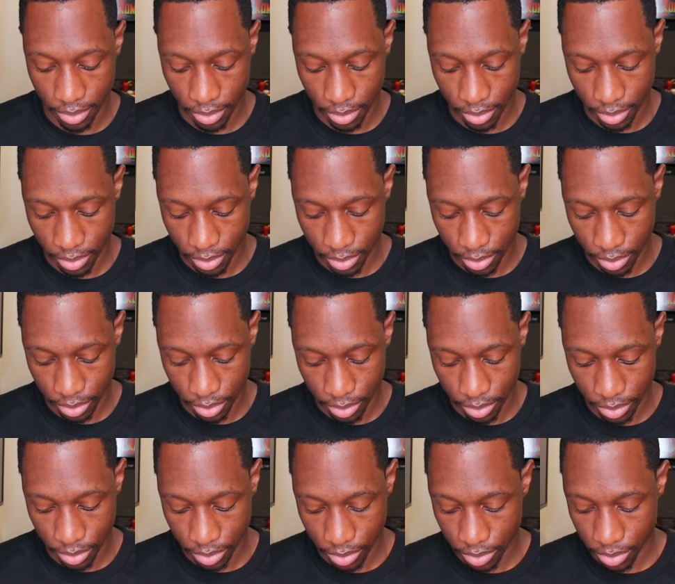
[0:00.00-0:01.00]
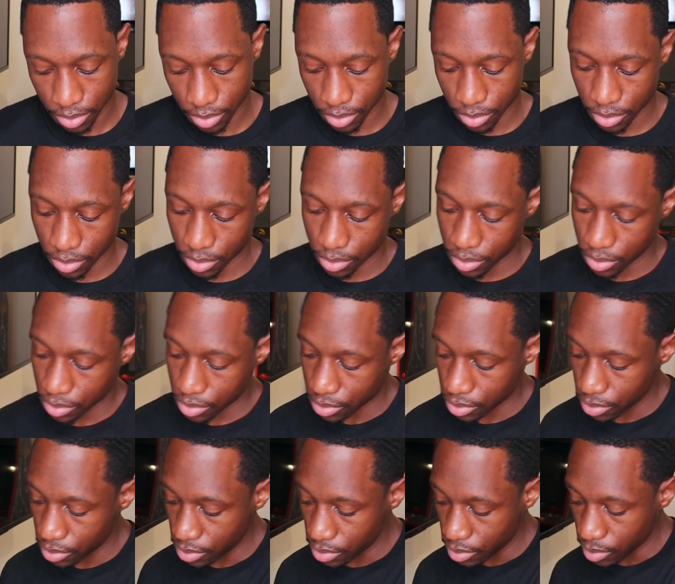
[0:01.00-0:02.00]

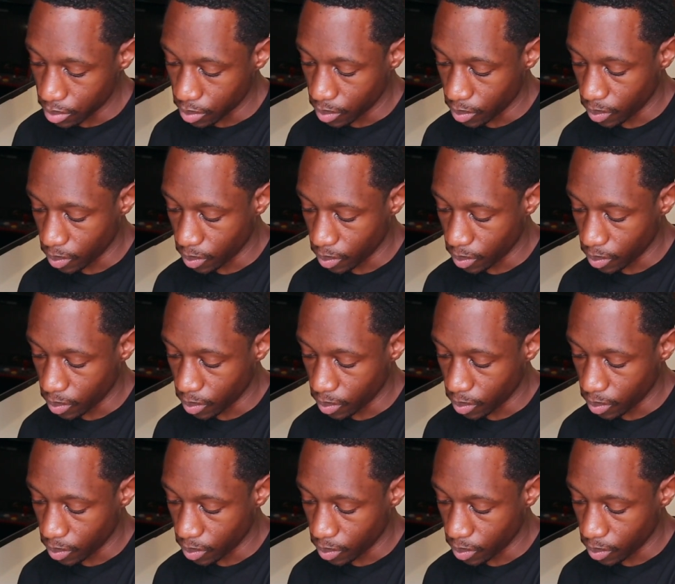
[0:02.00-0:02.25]
Nothing is said.